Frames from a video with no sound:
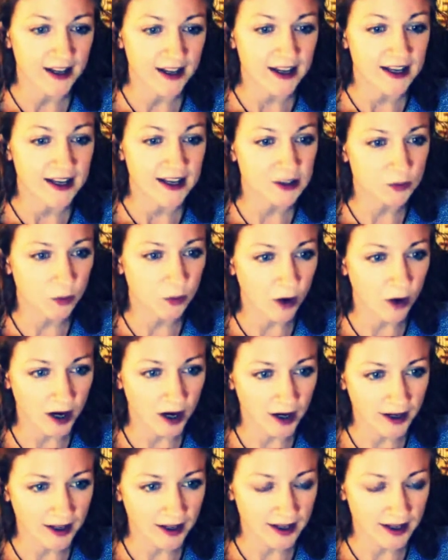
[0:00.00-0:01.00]
His
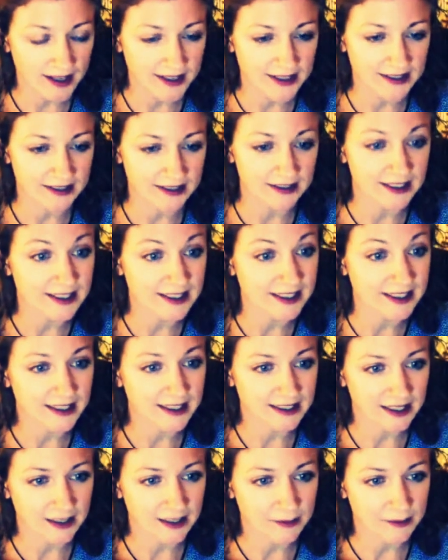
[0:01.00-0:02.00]
work is listening to
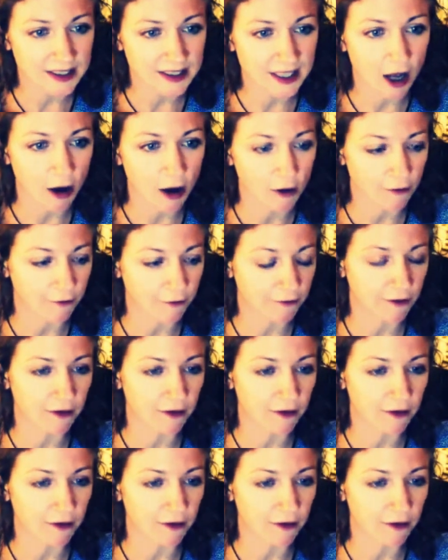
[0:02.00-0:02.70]
himself